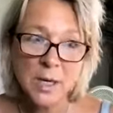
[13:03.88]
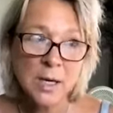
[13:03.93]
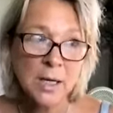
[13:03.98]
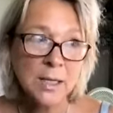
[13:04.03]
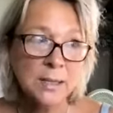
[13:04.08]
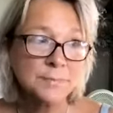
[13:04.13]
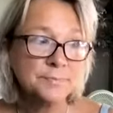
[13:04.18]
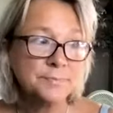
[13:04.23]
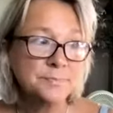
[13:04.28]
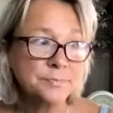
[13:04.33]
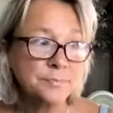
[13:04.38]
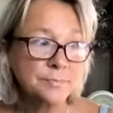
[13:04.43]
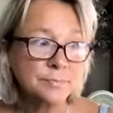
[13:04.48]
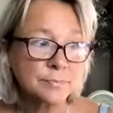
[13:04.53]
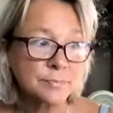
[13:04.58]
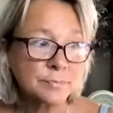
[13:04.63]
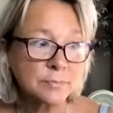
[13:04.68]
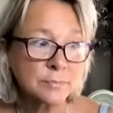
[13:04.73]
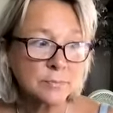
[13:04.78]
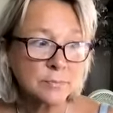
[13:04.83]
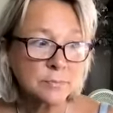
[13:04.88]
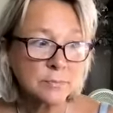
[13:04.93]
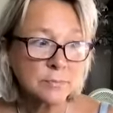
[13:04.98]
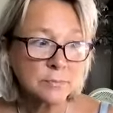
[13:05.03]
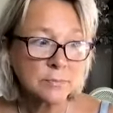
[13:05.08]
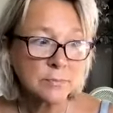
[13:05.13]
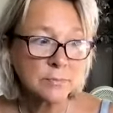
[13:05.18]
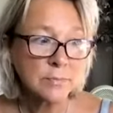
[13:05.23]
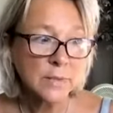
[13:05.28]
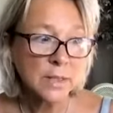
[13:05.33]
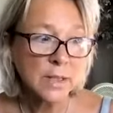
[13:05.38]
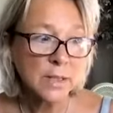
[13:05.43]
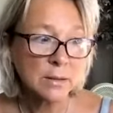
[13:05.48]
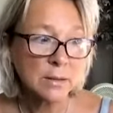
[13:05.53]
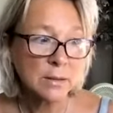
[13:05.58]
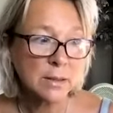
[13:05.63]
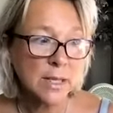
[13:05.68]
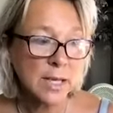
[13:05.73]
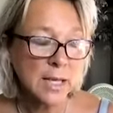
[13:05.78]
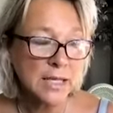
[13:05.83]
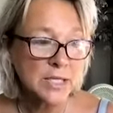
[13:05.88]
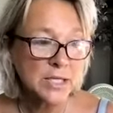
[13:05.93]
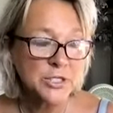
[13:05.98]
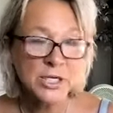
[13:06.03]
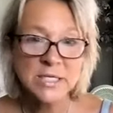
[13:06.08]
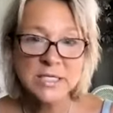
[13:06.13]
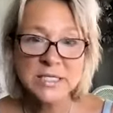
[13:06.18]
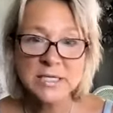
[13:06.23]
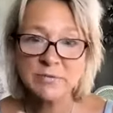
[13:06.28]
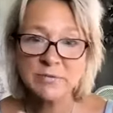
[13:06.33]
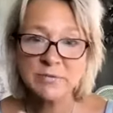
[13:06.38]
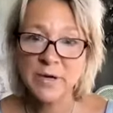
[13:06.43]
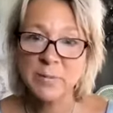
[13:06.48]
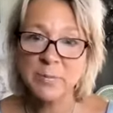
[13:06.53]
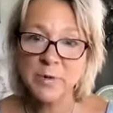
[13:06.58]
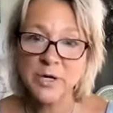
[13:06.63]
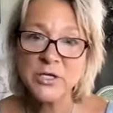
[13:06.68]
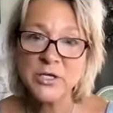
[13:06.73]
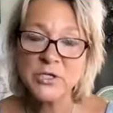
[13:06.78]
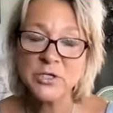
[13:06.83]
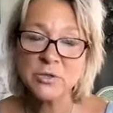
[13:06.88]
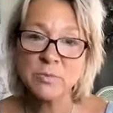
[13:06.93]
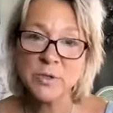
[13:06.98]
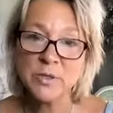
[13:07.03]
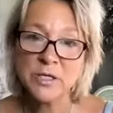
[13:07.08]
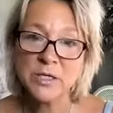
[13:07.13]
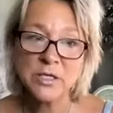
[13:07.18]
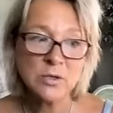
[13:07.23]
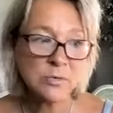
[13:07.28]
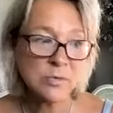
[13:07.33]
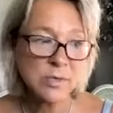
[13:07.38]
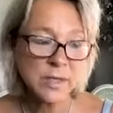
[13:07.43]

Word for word: Um, energetic vibration within you,